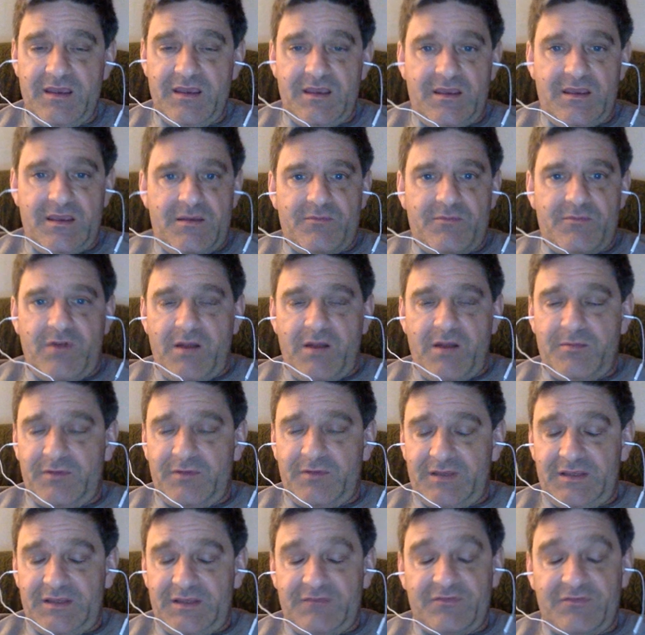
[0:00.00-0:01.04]

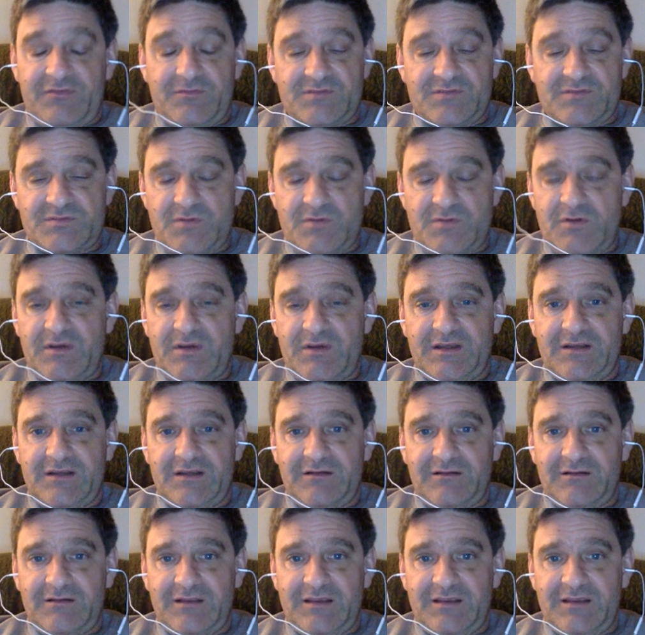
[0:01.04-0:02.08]
probably from smoke
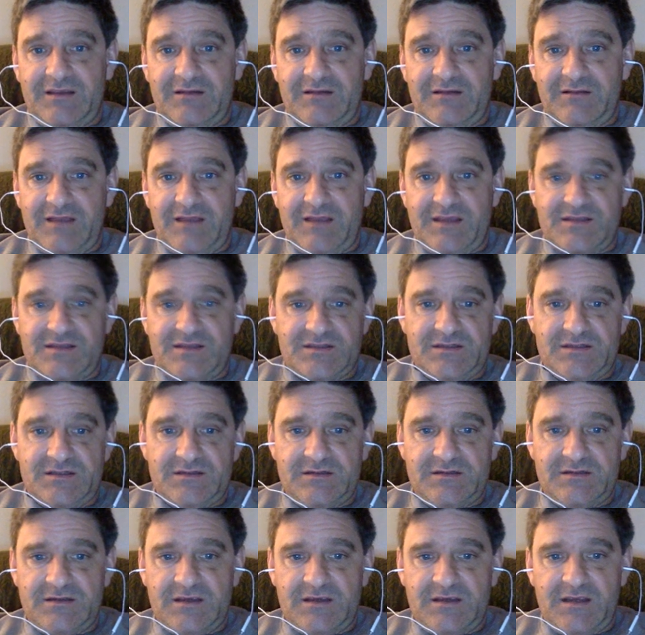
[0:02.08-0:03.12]
inhalation,
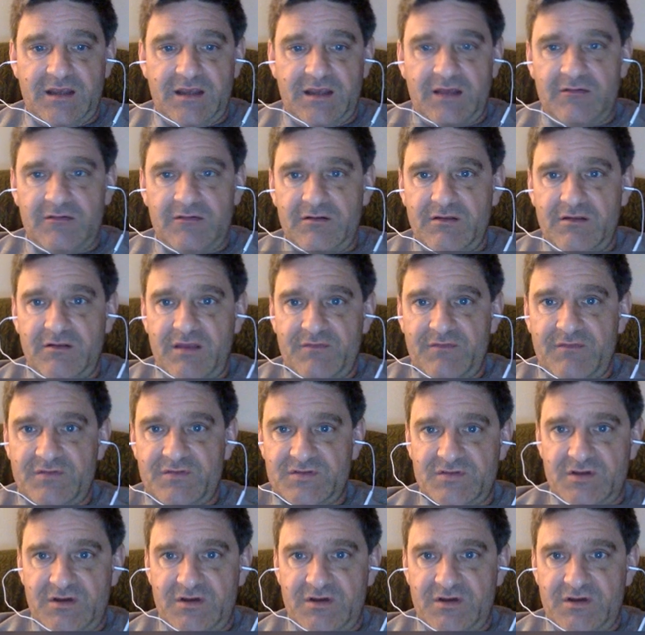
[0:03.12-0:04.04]
and I don't know that for sure.